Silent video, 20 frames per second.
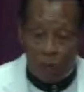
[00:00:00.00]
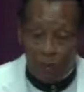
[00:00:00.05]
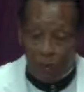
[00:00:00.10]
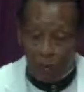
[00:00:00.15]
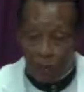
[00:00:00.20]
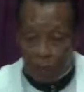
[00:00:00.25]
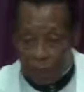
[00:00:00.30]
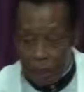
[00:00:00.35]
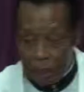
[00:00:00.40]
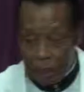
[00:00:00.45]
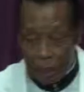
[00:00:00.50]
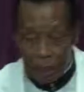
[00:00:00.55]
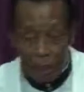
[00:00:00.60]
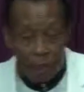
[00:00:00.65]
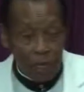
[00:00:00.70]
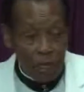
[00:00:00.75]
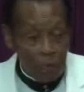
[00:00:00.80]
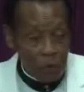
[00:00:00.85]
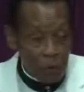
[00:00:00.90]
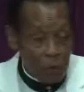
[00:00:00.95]
of Corinthians,
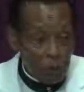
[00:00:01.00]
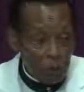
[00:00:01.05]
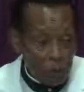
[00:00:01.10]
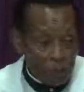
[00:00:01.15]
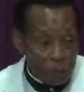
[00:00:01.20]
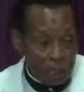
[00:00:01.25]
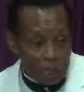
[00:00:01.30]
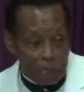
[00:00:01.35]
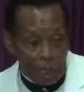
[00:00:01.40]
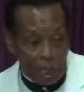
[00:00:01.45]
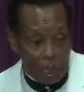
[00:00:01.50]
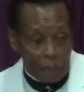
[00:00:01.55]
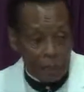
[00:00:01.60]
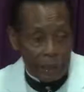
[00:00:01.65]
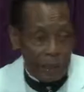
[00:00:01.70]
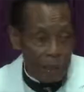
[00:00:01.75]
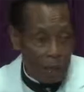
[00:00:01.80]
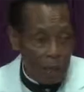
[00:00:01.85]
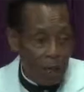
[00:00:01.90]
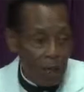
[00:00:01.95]
you both
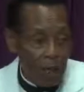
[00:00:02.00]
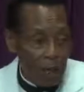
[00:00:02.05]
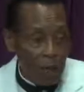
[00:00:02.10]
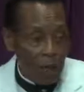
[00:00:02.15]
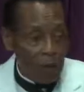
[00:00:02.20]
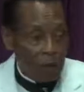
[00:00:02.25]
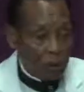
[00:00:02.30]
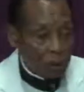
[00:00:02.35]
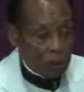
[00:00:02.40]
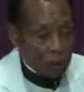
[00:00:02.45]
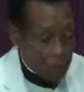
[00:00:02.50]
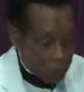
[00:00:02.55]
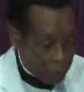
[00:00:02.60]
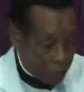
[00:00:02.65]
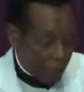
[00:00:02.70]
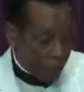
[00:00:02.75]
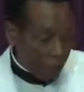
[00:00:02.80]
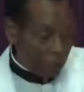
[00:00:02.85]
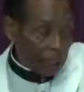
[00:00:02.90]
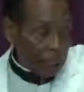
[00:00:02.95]
sides.
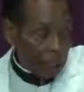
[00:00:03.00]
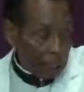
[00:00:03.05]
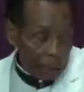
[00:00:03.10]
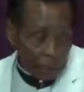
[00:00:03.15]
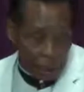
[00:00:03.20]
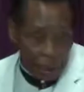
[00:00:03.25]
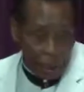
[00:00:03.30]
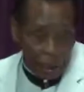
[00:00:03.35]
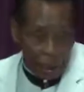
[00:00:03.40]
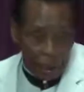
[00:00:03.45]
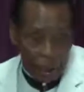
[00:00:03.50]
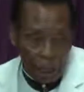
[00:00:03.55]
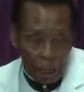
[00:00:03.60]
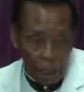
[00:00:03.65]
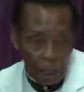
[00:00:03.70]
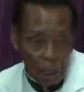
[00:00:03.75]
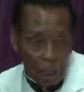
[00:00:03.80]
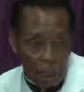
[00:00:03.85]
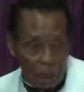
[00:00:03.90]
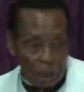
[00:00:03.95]
Bad things here,
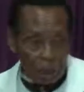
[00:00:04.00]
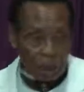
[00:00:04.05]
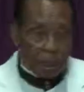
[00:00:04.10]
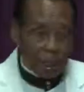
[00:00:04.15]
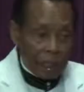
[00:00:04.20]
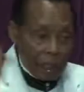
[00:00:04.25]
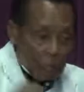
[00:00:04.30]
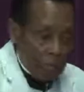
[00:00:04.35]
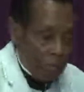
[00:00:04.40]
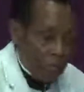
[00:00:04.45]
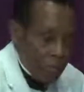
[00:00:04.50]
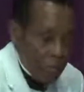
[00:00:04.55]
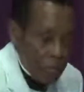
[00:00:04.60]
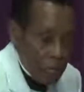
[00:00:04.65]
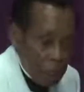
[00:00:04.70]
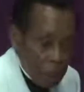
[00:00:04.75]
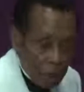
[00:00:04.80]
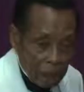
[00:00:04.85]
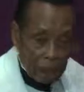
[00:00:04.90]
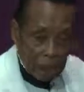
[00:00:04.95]
good things there,
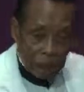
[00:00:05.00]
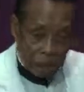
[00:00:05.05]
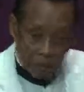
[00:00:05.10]
but